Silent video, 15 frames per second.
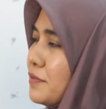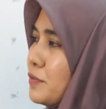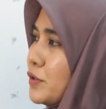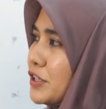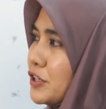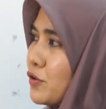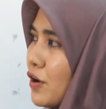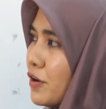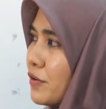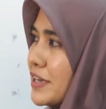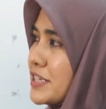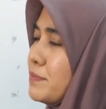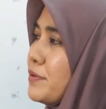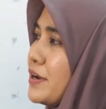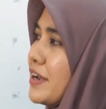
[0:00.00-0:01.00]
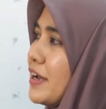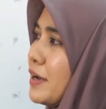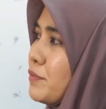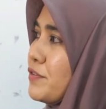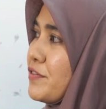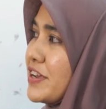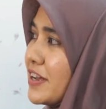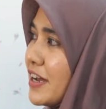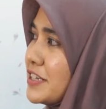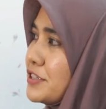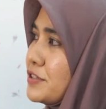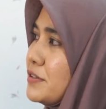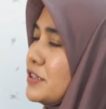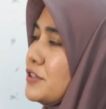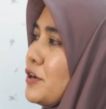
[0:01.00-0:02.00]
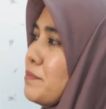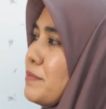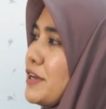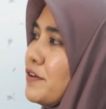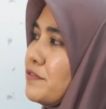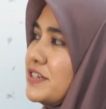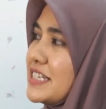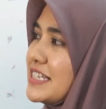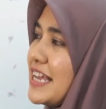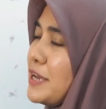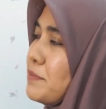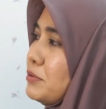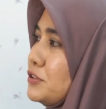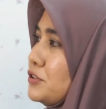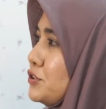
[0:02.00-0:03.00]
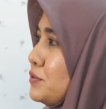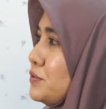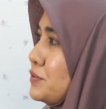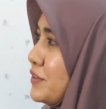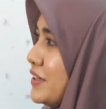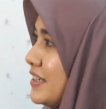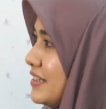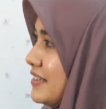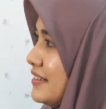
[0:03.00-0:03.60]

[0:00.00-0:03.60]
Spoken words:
will the Congress bring up with regards to the topic of disabled children?